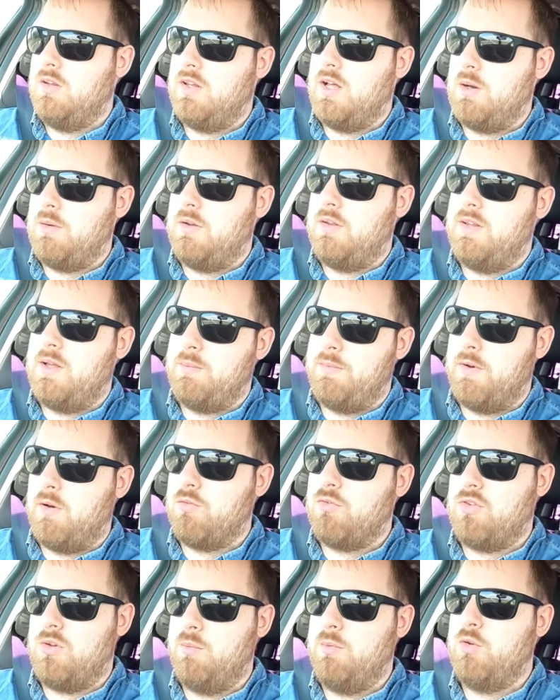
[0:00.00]
And then
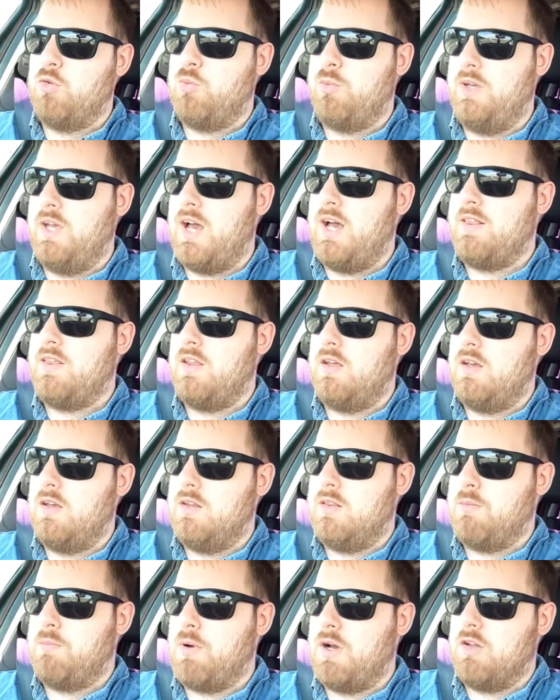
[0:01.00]
obviously once we had
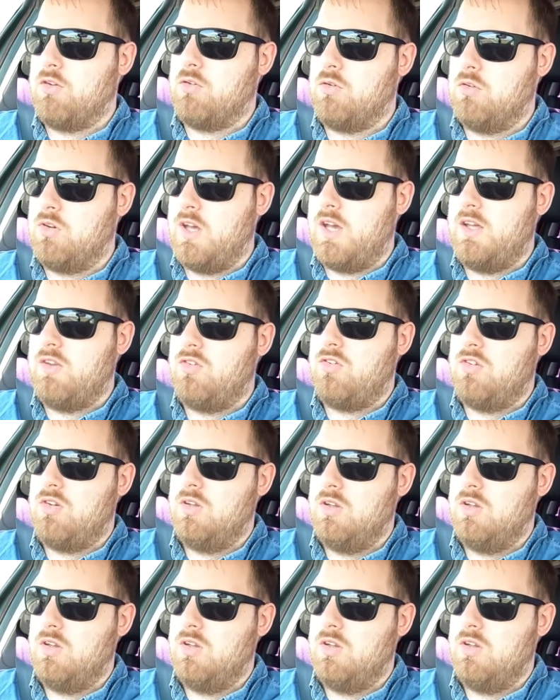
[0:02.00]
the practical test,